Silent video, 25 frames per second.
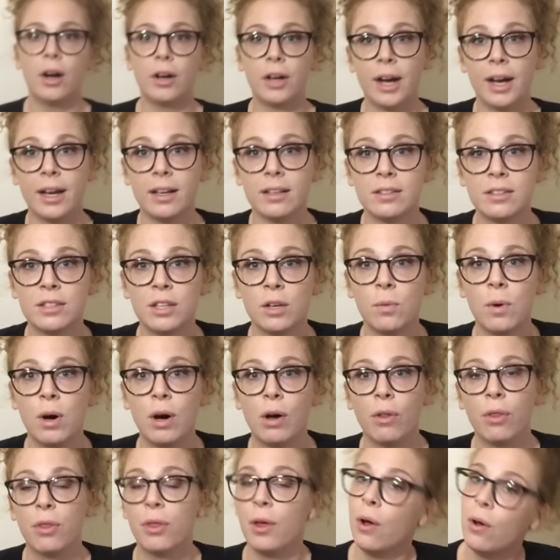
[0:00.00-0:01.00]
All right, so
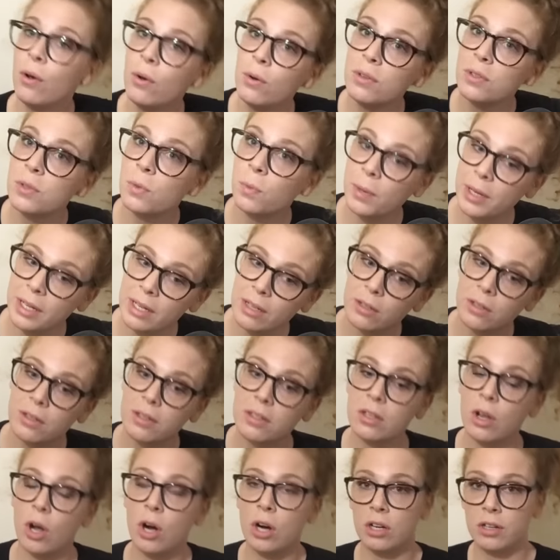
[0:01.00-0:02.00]
while those
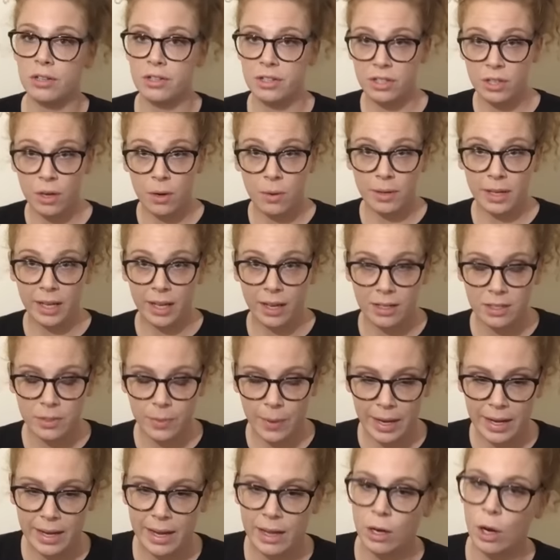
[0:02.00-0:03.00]
wheels are soaking so
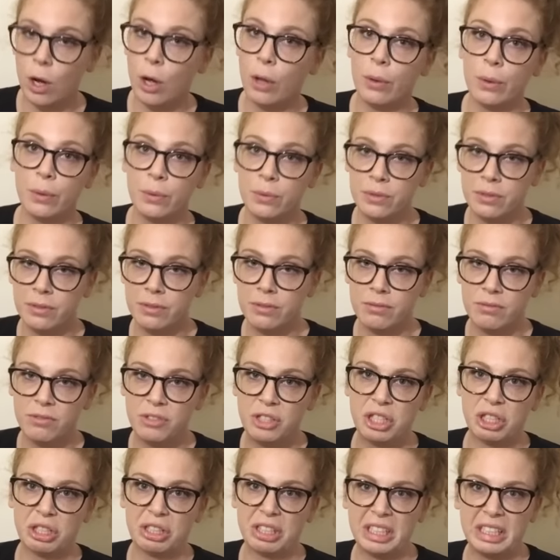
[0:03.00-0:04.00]
I can get all those
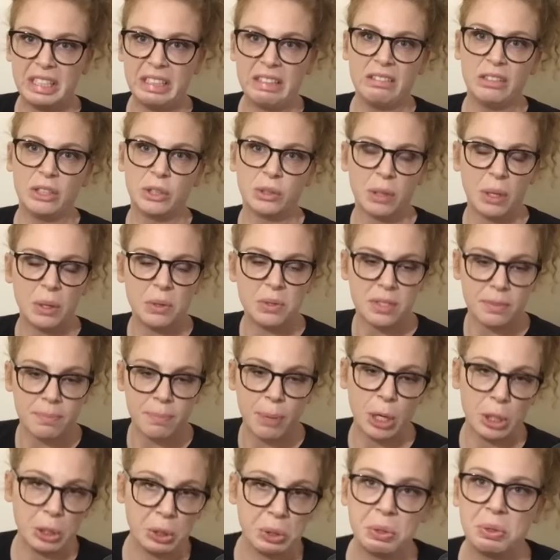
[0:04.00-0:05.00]
dirty, gross
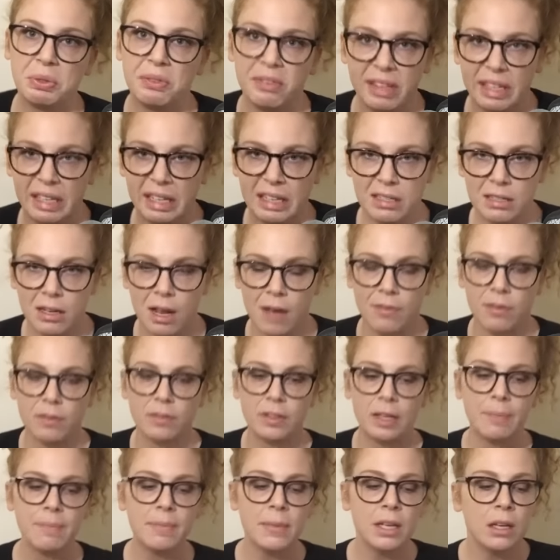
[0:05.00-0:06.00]
particle thingies off of
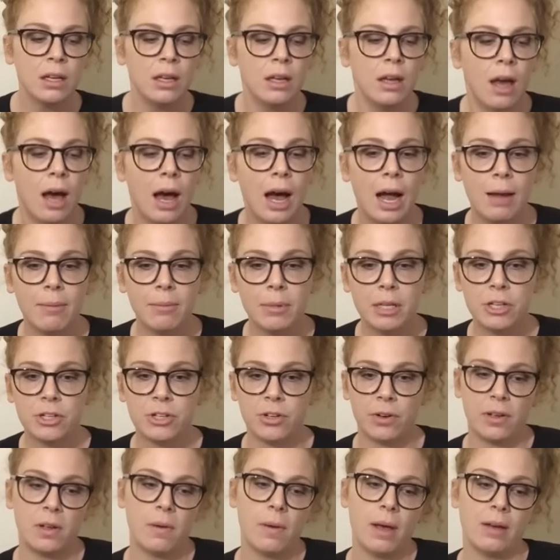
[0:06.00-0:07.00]
them, I'm gonna
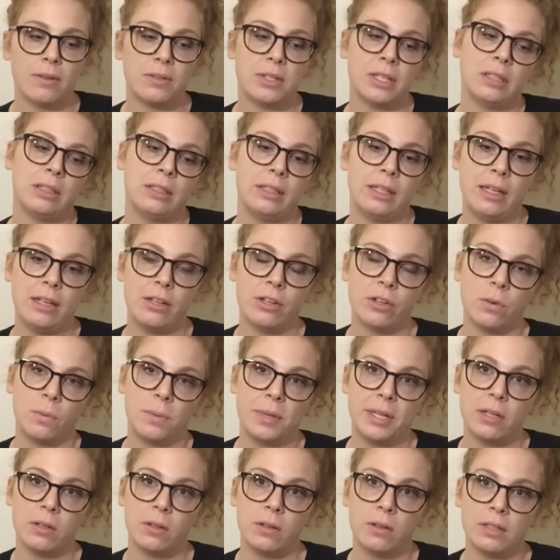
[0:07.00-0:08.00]
show you how to clean your
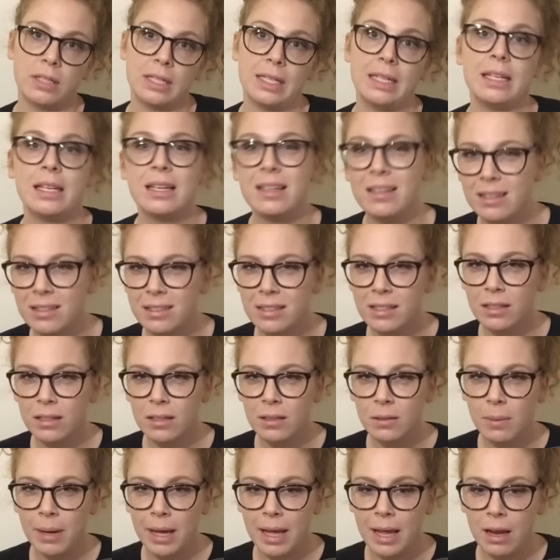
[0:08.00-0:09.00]
wheels an
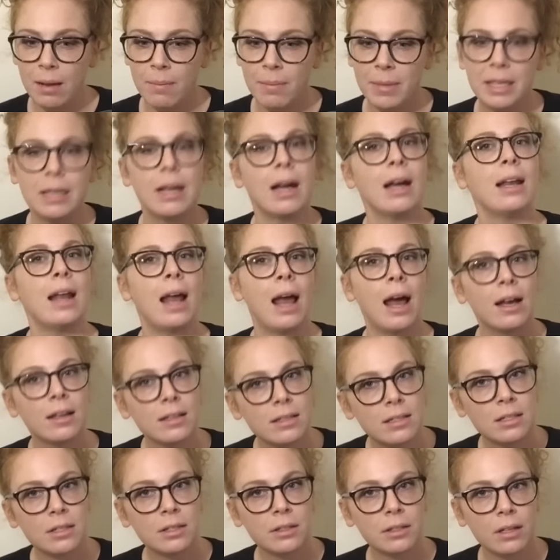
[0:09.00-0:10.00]
easier way, but not
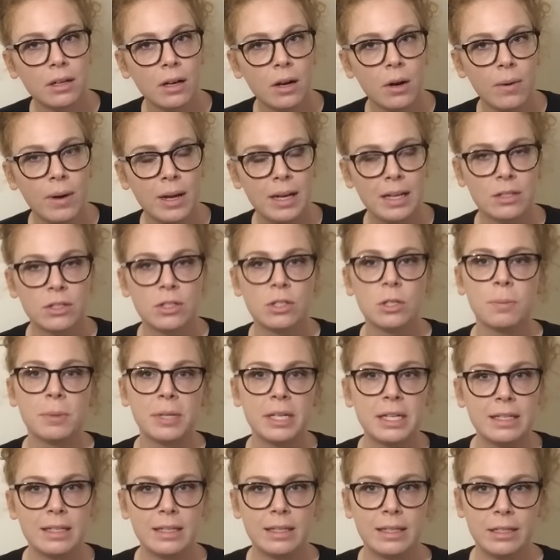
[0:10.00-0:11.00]
as thorough, and it's super
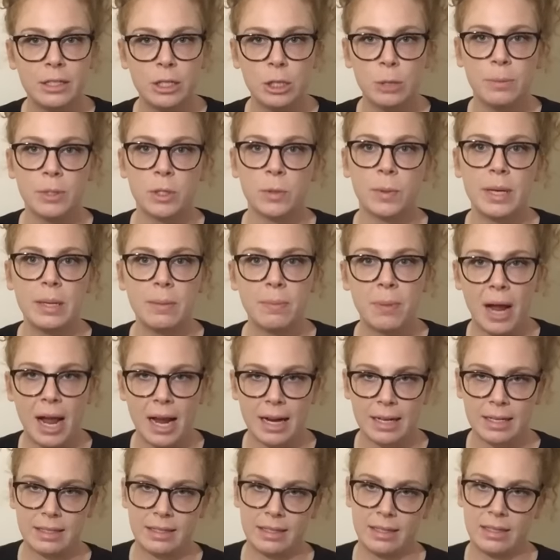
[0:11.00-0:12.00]
easy to do between
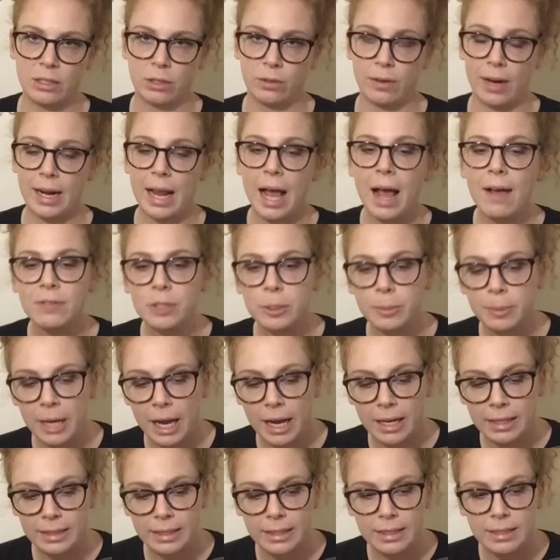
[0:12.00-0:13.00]
practices or right after
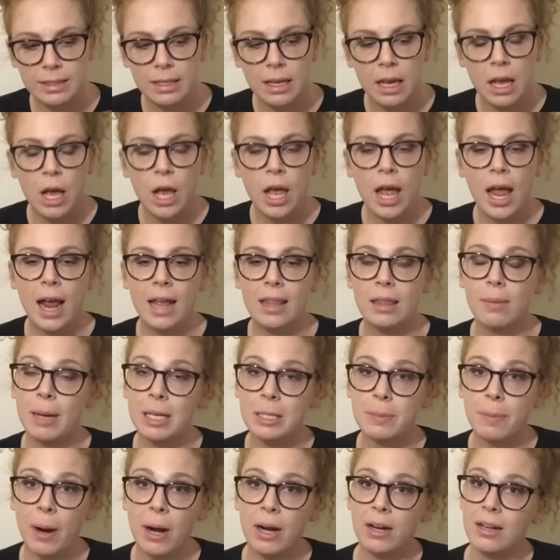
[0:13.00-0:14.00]
practice, and the
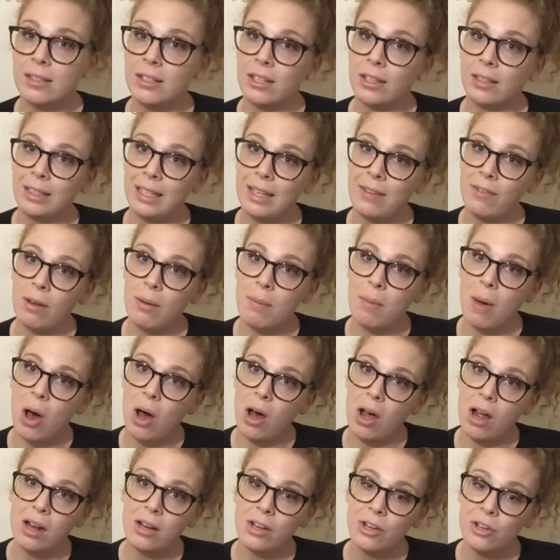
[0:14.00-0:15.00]
best part is you leave them
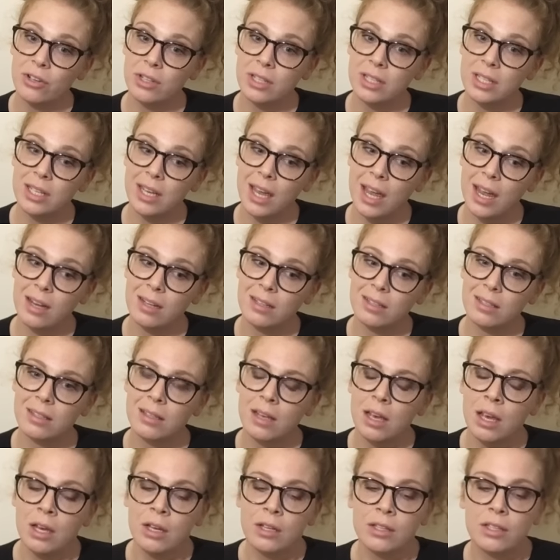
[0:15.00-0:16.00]
on your skates.
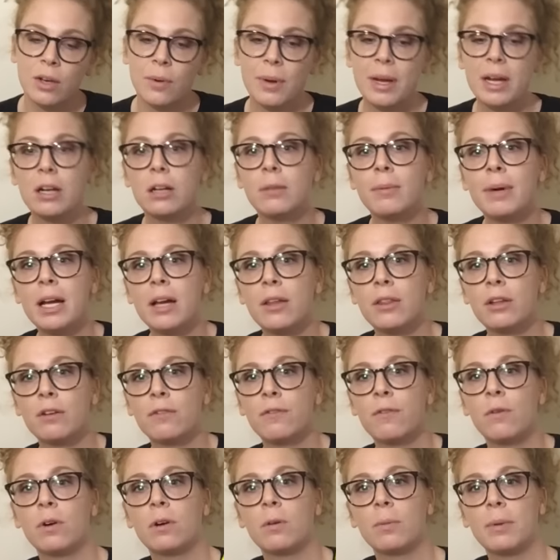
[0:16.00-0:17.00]
So here are my other
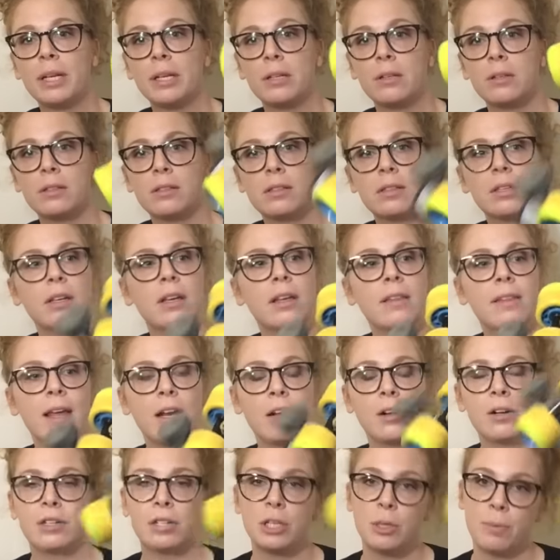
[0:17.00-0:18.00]
4 wheels that
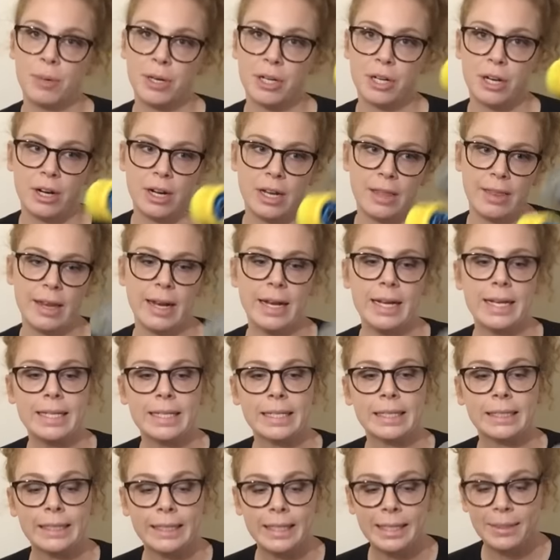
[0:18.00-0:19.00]
are super dirty that I need to
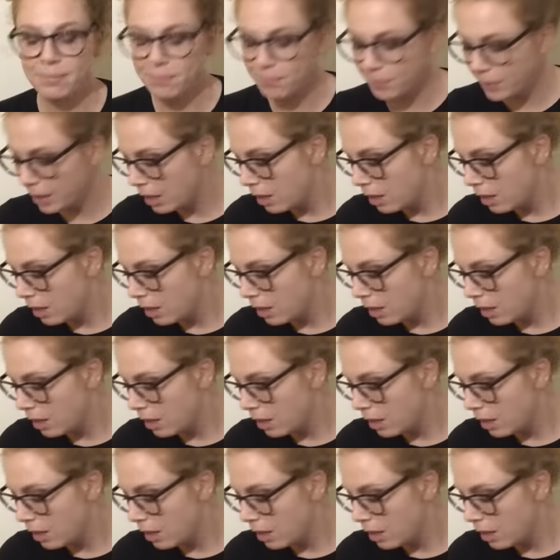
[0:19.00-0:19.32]
clean.